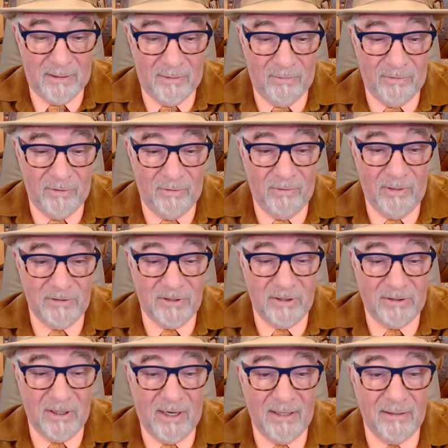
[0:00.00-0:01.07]
Where, where's the
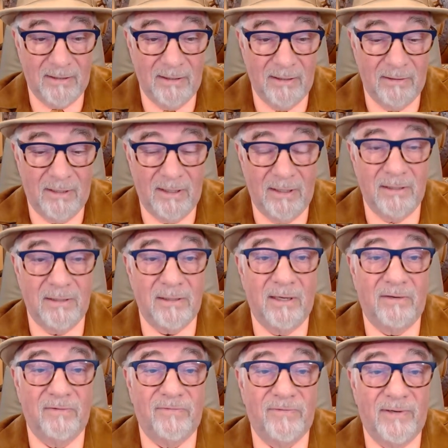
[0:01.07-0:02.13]
title here? I got
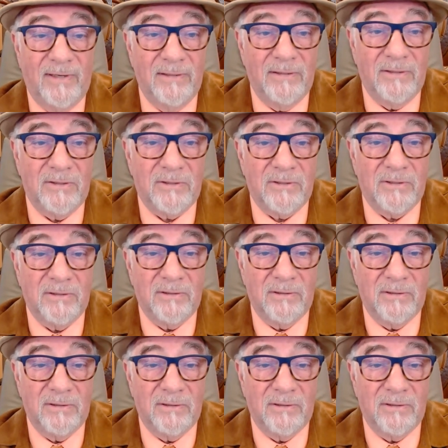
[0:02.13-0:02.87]
to find this.